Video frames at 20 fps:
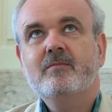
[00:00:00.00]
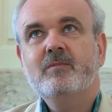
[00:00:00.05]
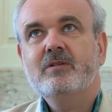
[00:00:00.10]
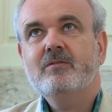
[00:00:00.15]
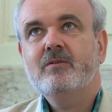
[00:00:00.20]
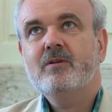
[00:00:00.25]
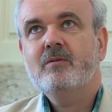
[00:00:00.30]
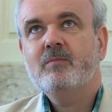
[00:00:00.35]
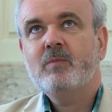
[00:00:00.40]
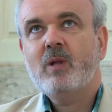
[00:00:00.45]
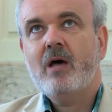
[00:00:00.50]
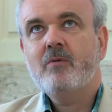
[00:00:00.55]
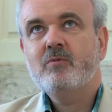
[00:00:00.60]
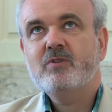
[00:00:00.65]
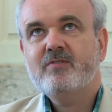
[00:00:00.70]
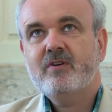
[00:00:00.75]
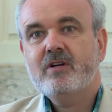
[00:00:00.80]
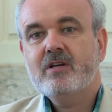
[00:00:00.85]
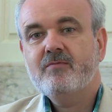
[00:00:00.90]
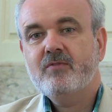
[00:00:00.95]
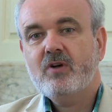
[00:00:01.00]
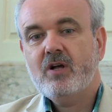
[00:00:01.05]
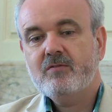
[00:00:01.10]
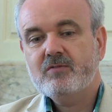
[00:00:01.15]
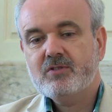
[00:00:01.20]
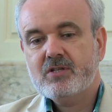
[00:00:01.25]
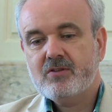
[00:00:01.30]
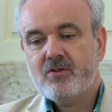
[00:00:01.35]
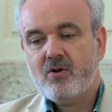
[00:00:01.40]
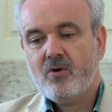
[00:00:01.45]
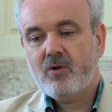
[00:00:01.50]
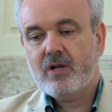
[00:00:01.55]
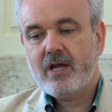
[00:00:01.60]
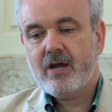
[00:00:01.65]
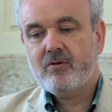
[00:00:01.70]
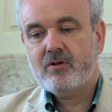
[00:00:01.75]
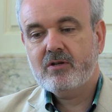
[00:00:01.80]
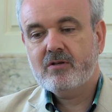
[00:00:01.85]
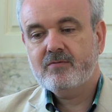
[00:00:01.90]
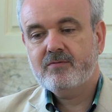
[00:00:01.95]
I mean, I was very involved in the whole
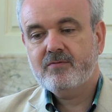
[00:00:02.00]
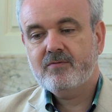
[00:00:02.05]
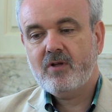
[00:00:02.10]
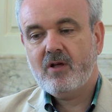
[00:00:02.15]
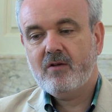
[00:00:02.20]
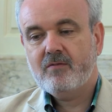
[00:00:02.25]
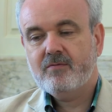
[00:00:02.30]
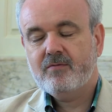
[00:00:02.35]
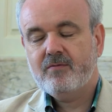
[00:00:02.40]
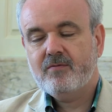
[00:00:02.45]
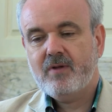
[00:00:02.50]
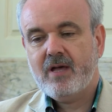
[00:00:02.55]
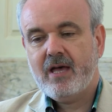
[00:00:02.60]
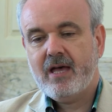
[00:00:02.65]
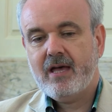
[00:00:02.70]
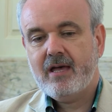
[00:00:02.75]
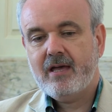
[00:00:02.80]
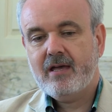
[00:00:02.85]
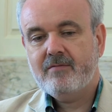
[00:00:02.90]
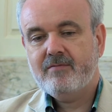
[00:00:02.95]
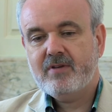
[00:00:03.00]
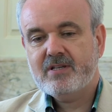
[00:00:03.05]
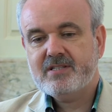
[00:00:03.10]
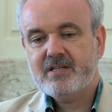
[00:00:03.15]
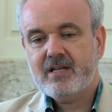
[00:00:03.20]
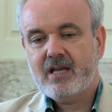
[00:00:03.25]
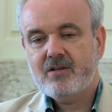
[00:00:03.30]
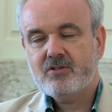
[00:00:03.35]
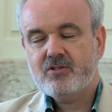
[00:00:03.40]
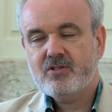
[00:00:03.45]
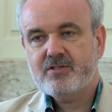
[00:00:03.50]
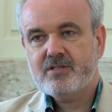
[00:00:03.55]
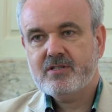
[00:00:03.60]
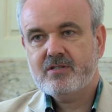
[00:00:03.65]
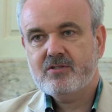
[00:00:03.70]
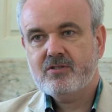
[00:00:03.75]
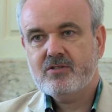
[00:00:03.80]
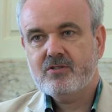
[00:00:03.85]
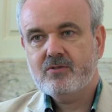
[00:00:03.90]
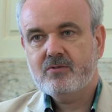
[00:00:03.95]
area of investigations
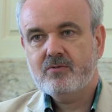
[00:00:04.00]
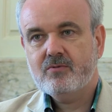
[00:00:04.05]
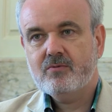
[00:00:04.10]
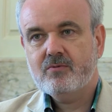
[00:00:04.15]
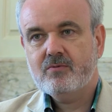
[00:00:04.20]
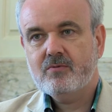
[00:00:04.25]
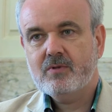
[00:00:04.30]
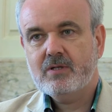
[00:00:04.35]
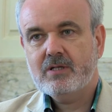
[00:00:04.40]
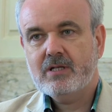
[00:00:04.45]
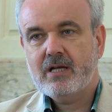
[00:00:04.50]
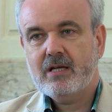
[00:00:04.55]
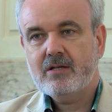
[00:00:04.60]
into